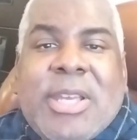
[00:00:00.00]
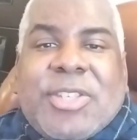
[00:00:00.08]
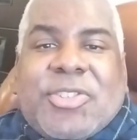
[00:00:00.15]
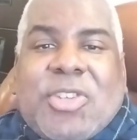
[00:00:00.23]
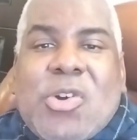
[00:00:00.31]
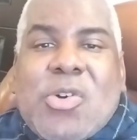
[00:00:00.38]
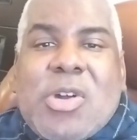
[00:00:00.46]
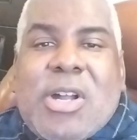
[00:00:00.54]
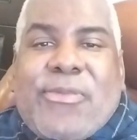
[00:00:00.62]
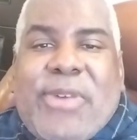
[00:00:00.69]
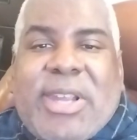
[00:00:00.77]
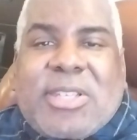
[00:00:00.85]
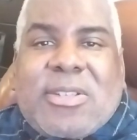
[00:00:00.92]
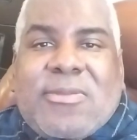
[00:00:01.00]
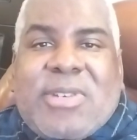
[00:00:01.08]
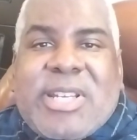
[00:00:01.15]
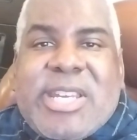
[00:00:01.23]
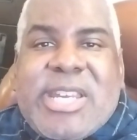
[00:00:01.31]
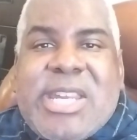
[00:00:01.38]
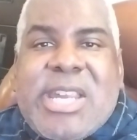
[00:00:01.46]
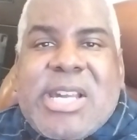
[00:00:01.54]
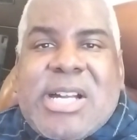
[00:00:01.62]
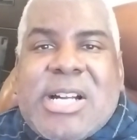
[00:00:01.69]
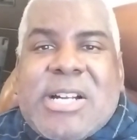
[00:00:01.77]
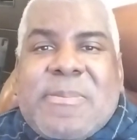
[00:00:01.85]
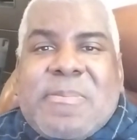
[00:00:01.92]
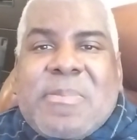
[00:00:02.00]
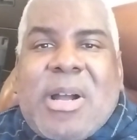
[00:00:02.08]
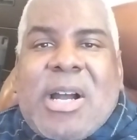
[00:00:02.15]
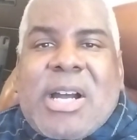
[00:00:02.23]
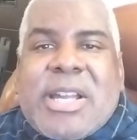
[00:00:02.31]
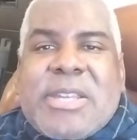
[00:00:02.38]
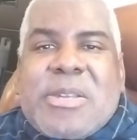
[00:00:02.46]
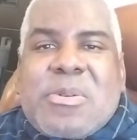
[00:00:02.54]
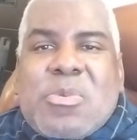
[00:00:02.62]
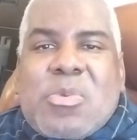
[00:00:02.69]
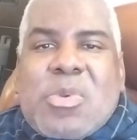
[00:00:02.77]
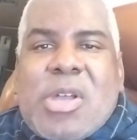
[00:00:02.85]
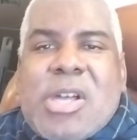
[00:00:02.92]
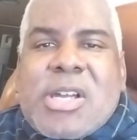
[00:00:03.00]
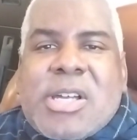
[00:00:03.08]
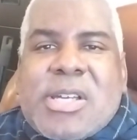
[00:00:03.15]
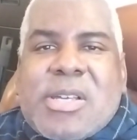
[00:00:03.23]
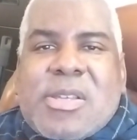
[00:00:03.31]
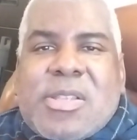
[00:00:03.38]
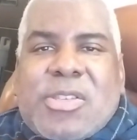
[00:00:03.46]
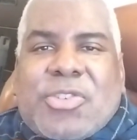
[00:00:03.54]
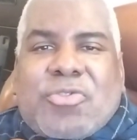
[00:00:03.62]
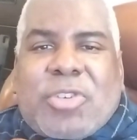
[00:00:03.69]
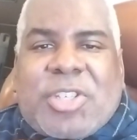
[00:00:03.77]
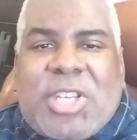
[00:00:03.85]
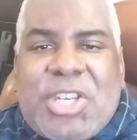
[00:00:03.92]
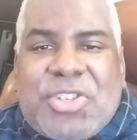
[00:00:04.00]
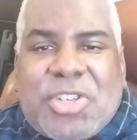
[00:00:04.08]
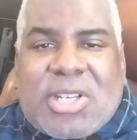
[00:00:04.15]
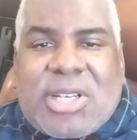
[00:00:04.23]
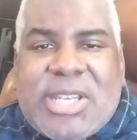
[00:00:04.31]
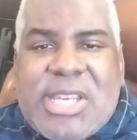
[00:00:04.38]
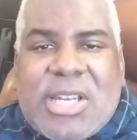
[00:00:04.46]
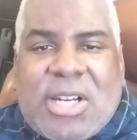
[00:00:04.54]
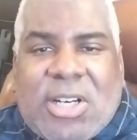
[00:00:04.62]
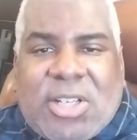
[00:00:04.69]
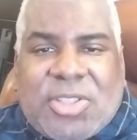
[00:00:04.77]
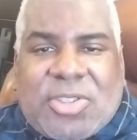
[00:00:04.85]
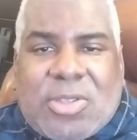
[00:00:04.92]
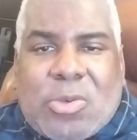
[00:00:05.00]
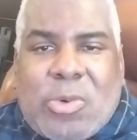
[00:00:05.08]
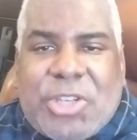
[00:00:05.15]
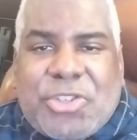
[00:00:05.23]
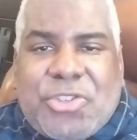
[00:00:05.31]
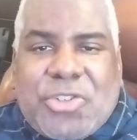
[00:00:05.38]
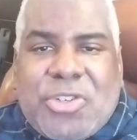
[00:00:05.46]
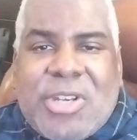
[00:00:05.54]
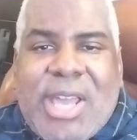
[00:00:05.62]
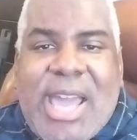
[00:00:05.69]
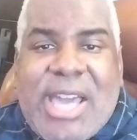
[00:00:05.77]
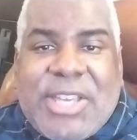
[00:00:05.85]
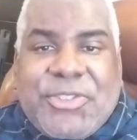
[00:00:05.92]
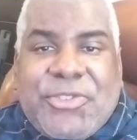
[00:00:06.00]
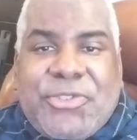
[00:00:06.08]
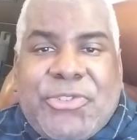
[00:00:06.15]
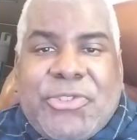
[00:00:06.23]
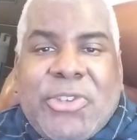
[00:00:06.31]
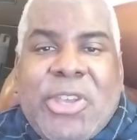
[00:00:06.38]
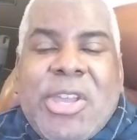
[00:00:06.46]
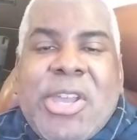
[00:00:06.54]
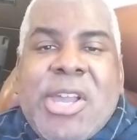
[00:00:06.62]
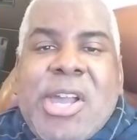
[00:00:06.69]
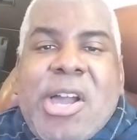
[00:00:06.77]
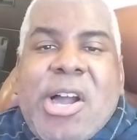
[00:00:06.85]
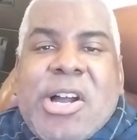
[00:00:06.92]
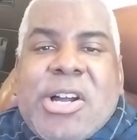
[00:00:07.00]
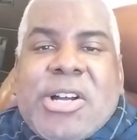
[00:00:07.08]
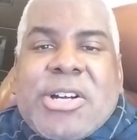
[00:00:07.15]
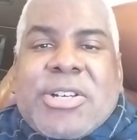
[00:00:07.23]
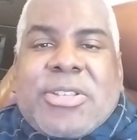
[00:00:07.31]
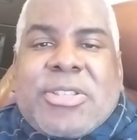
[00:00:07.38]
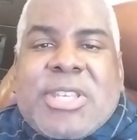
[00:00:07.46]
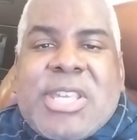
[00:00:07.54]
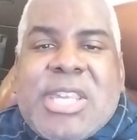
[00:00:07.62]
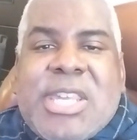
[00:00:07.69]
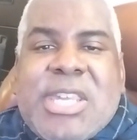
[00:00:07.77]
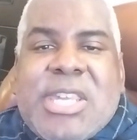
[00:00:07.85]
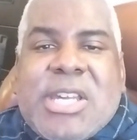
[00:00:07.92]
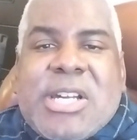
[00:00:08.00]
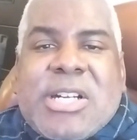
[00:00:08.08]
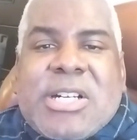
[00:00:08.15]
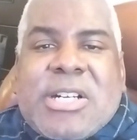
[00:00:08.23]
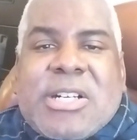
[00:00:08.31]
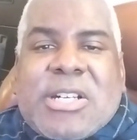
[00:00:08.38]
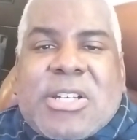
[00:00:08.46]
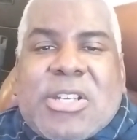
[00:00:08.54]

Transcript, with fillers: So effectively, um, I uh, strategically asked the question as uh, the uh,